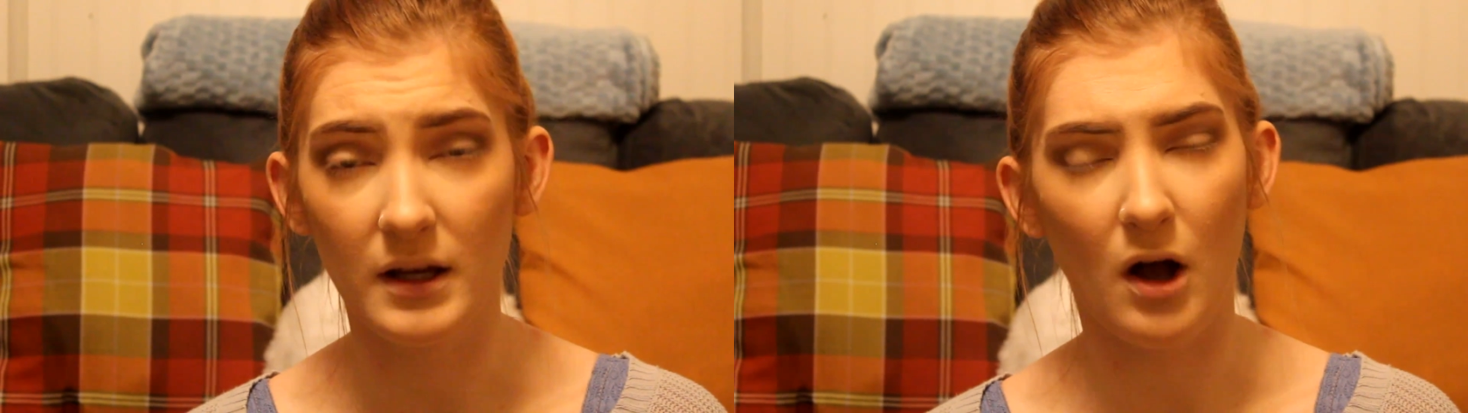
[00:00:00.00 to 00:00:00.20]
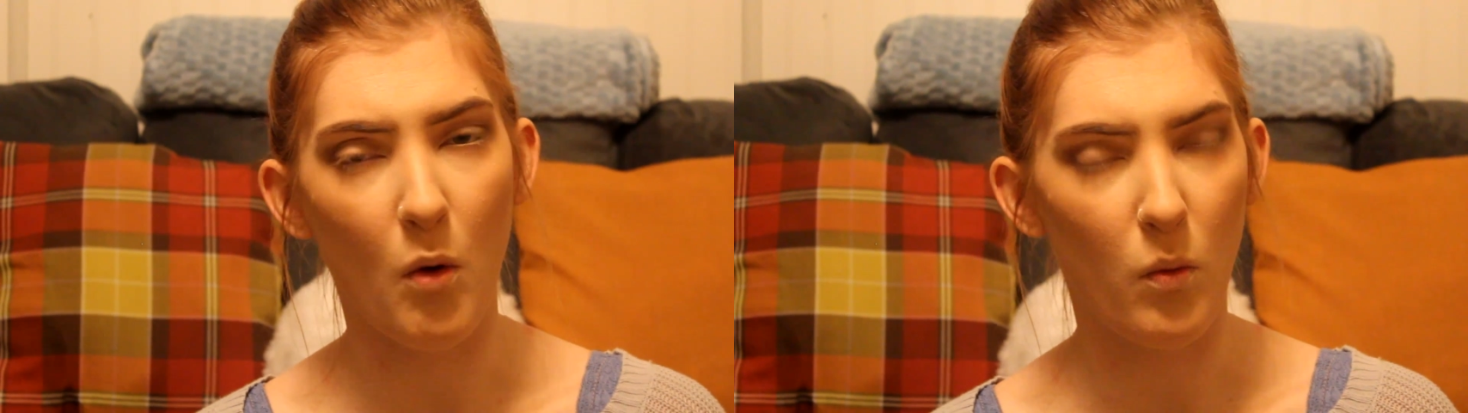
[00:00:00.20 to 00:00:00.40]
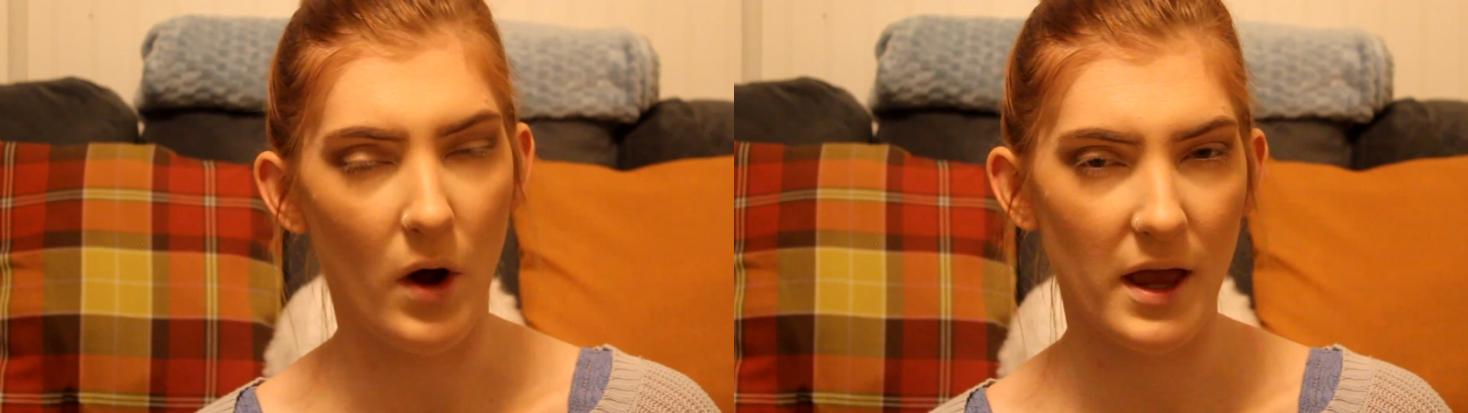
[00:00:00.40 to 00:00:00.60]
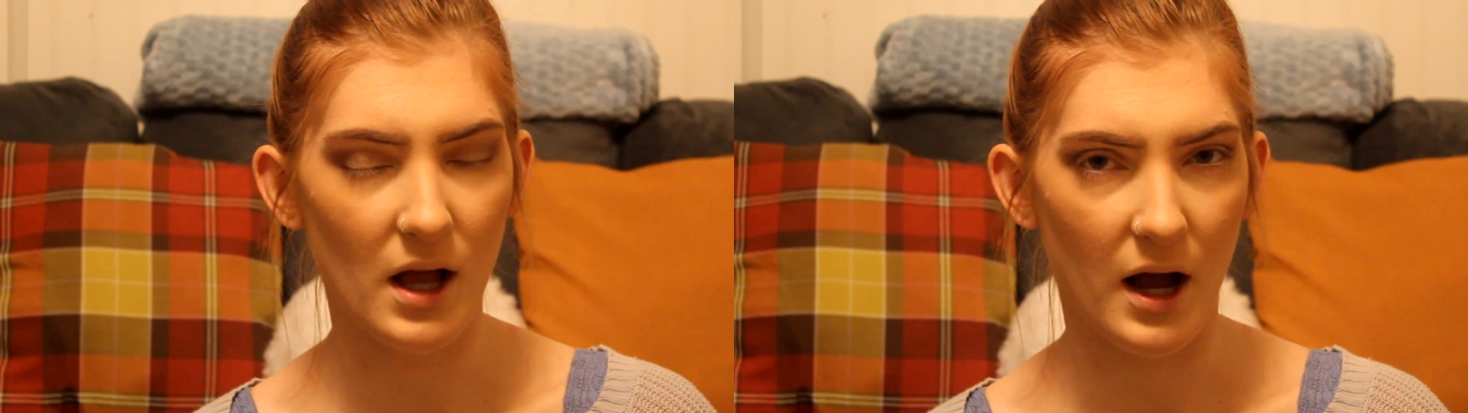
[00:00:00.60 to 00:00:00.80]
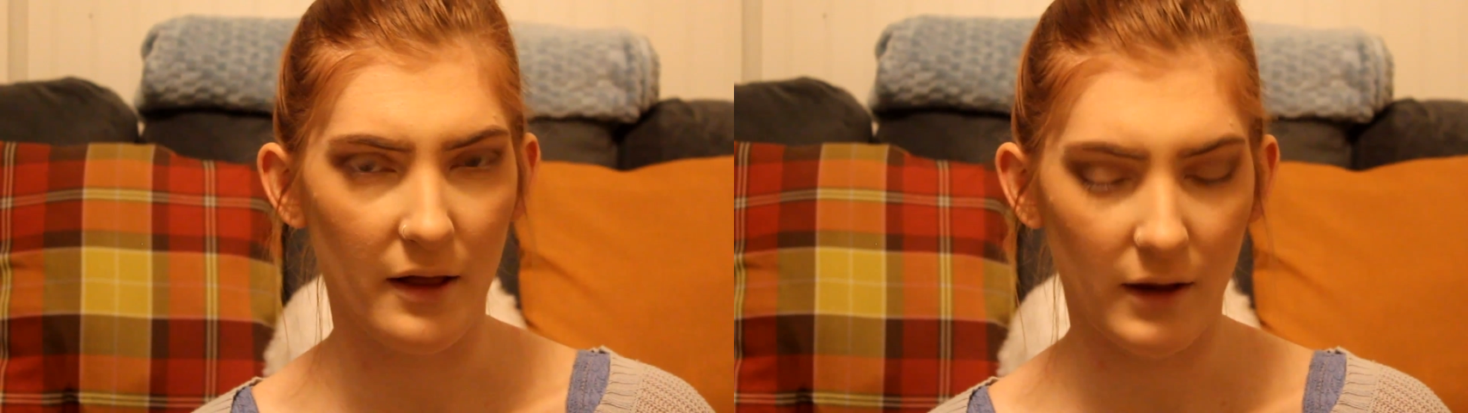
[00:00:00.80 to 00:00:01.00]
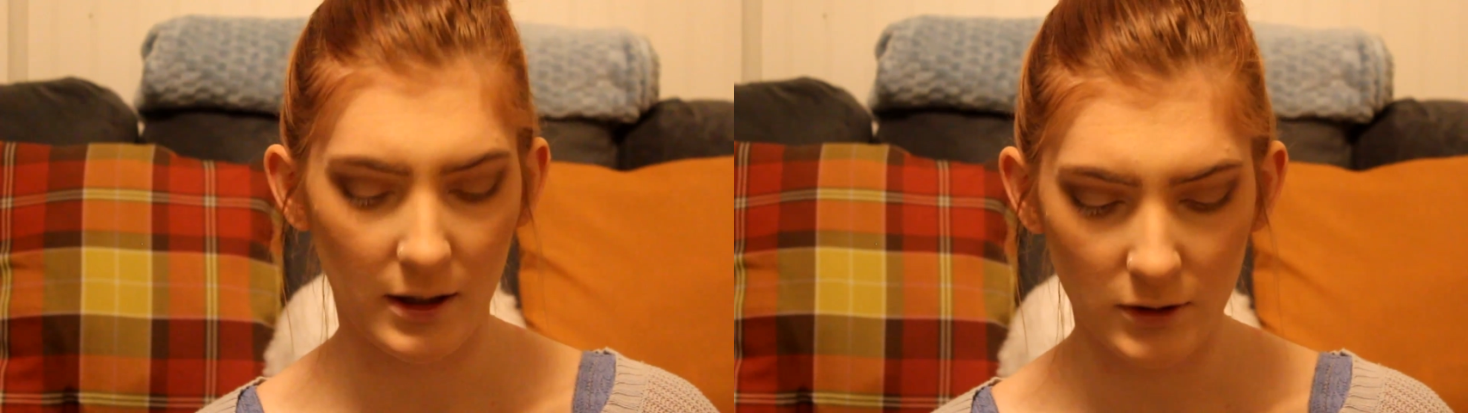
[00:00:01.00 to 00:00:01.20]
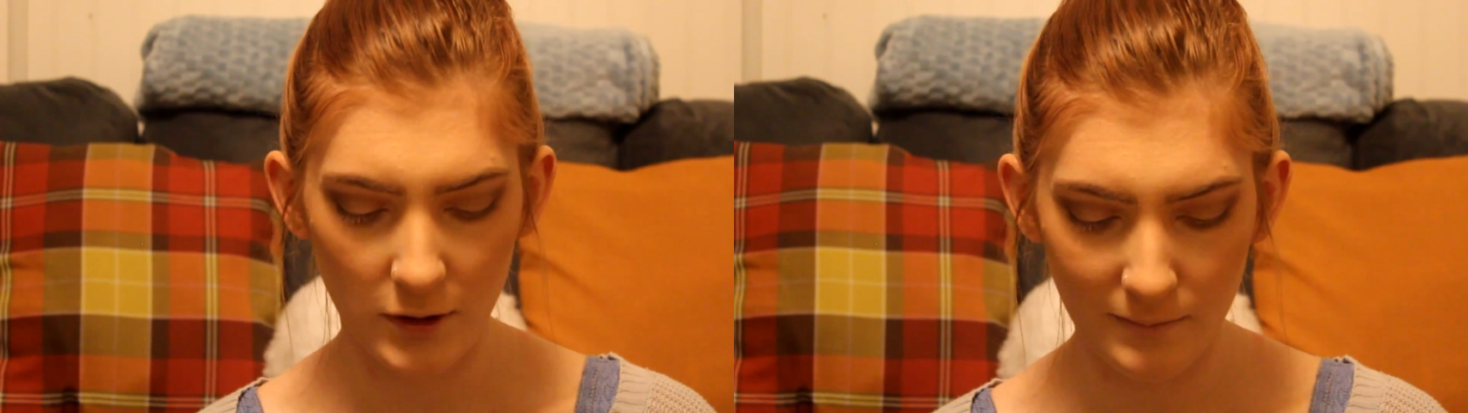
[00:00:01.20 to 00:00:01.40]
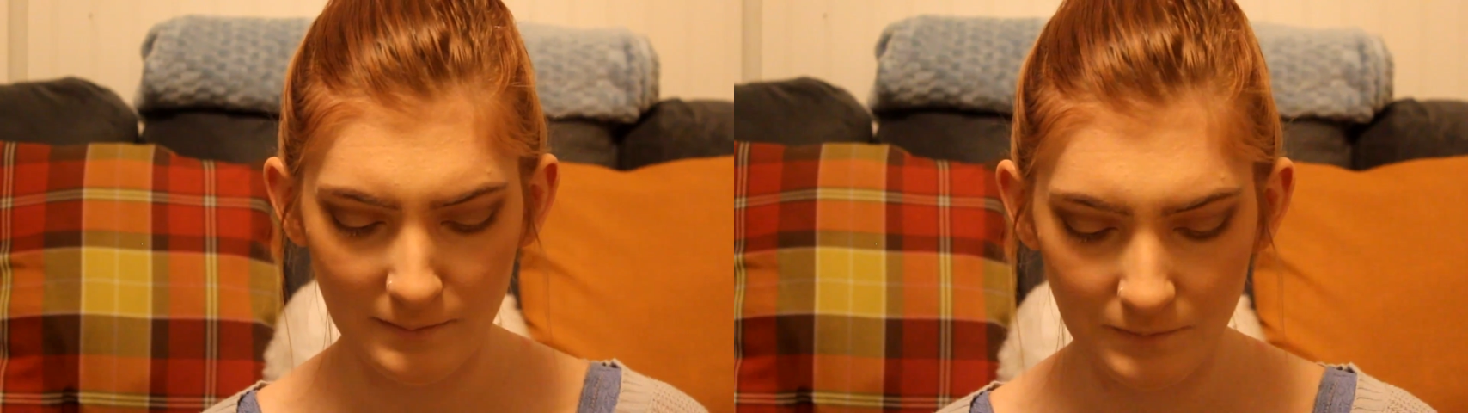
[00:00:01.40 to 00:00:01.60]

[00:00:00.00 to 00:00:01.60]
like a white eyeliner,